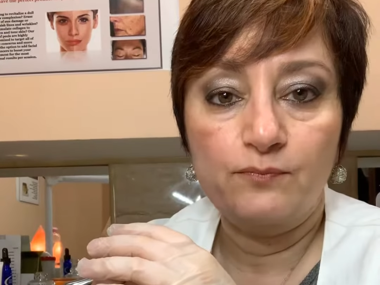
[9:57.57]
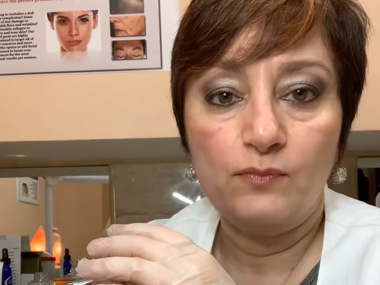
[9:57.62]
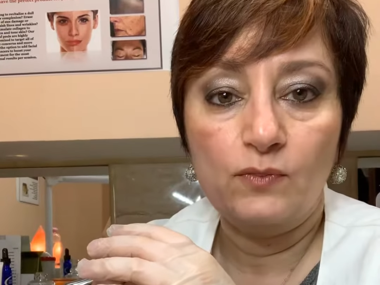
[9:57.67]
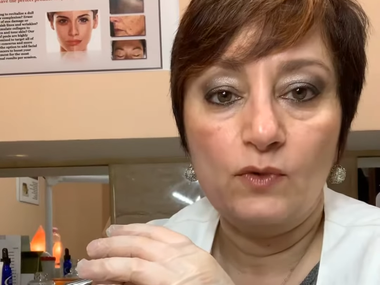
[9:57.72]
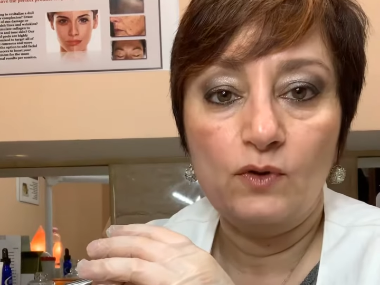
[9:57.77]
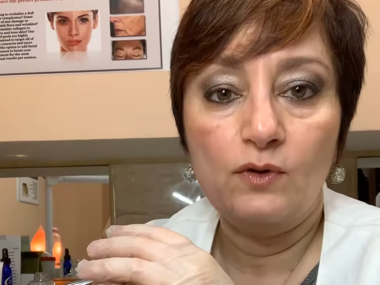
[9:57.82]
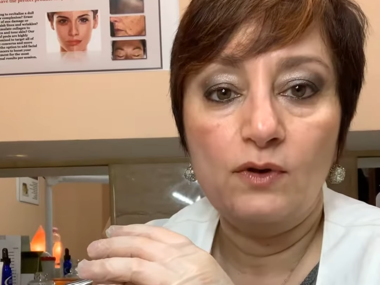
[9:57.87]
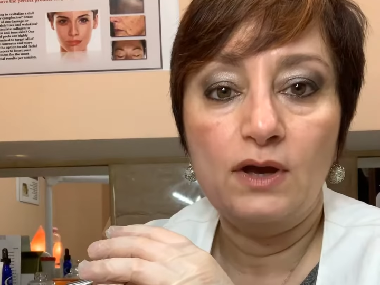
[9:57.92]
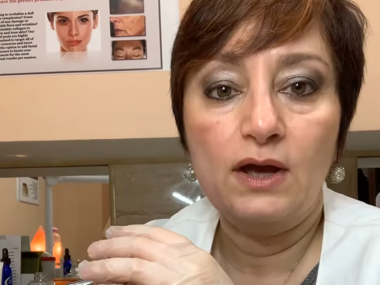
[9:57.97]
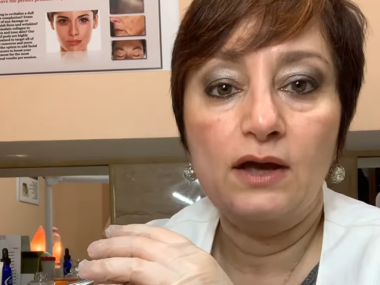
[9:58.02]

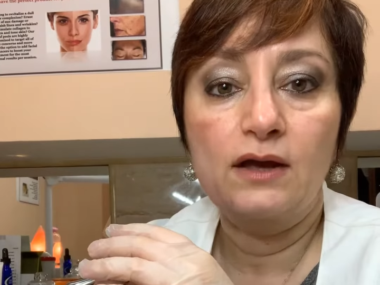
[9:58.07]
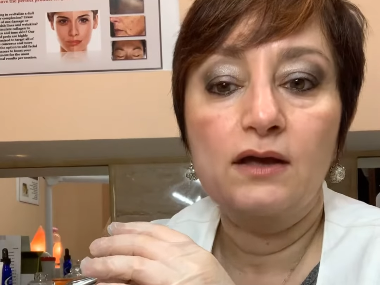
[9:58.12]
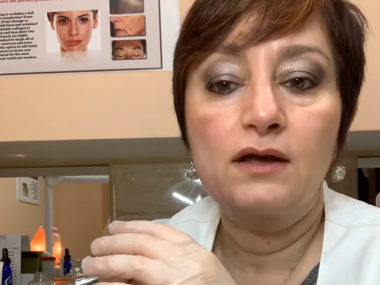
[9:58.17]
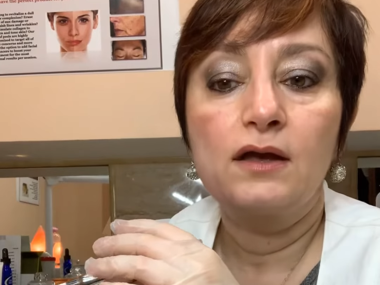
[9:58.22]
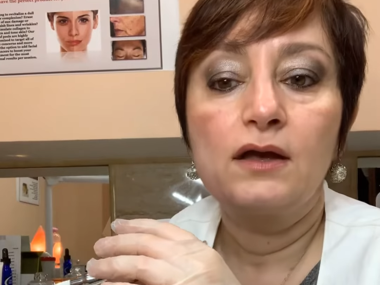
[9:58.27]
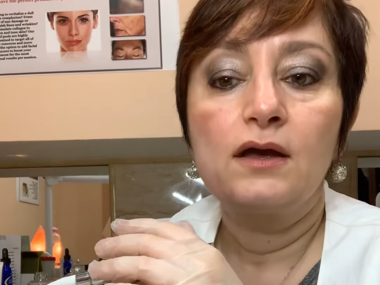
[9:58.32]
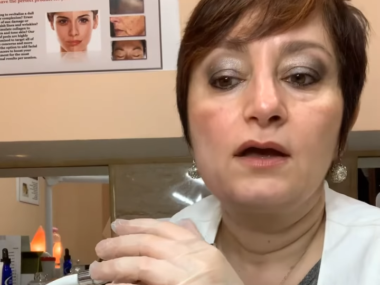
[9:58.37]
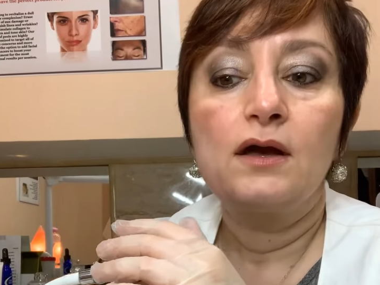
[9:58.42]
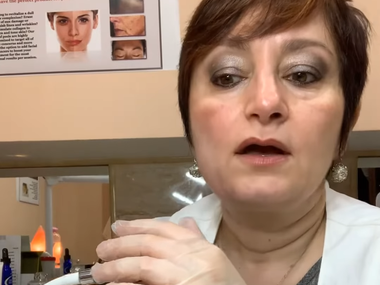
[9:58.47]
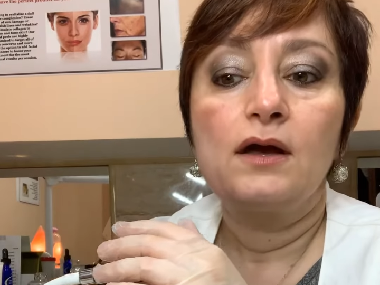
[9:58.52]
Okay,
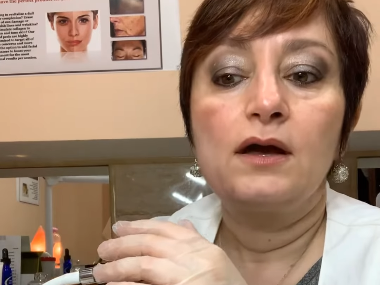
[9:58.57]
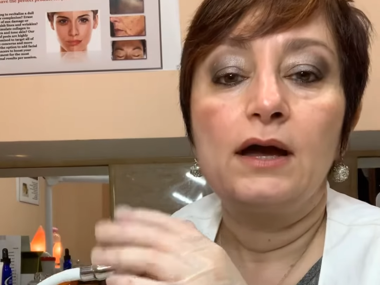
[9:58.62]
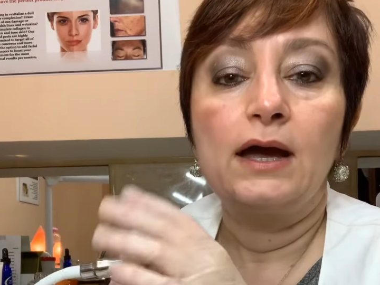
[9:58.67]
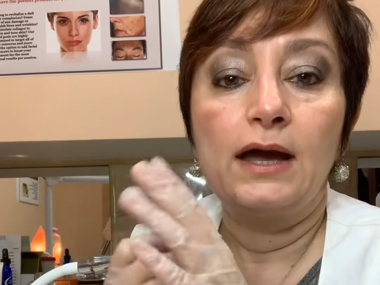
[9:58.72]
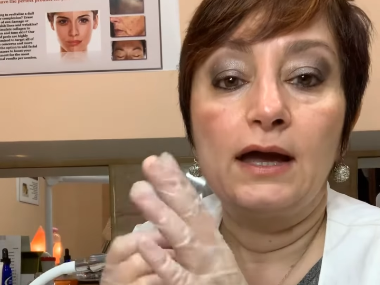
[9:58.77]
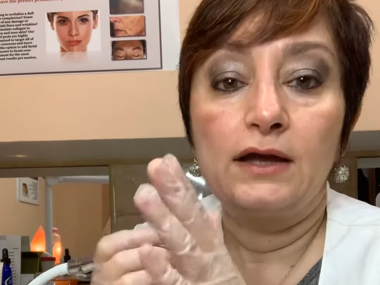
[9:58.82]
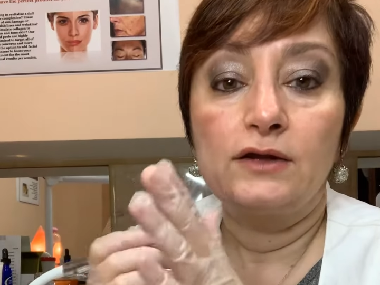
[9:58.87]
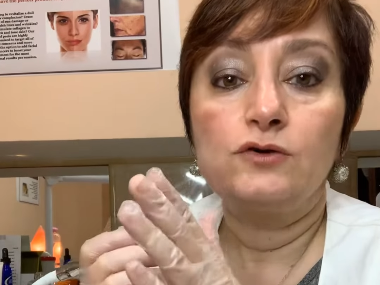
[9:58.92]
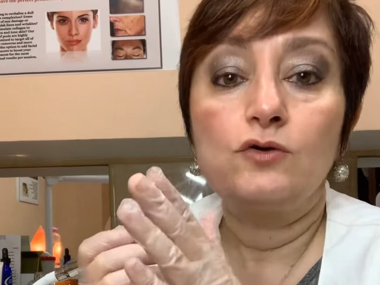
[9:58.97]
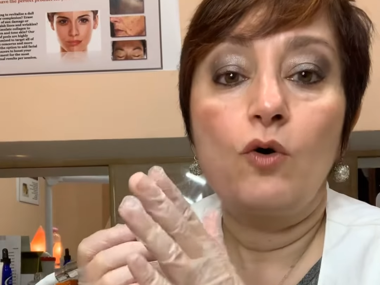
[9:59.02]

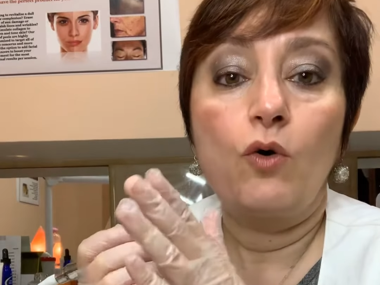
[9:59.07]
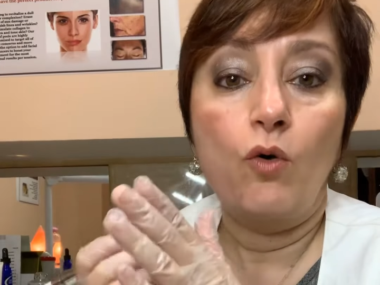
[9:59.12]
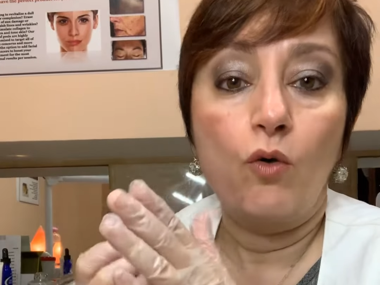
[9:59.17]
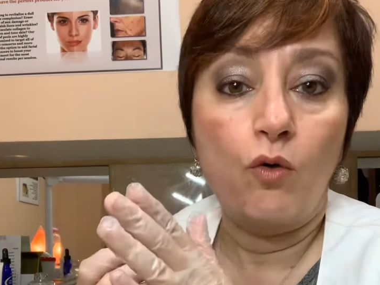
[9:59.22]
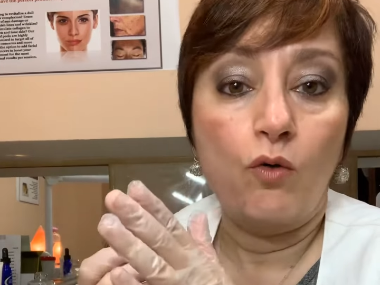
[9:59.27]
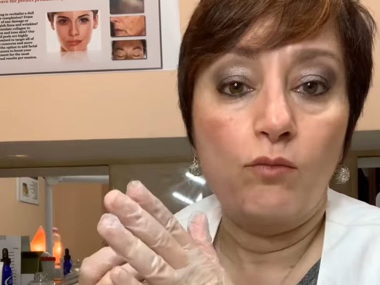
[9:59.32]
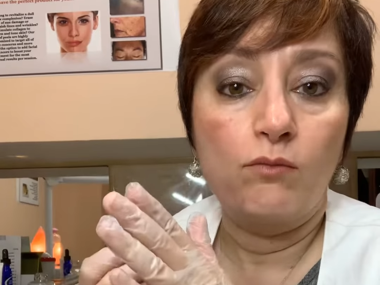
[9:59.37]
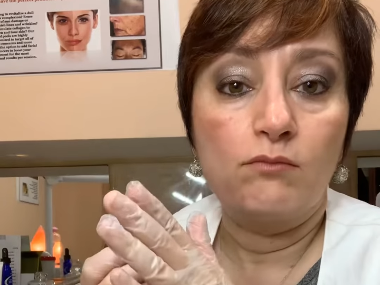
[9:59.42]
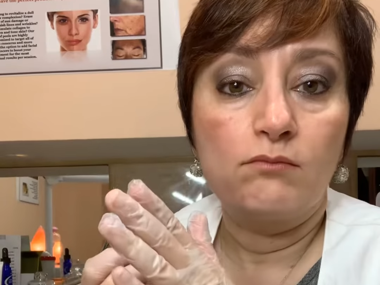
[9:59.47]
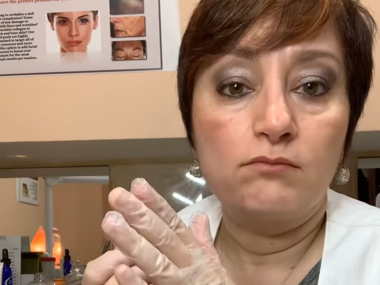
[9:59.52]
at
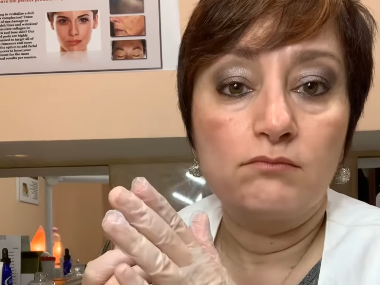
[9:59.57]
home.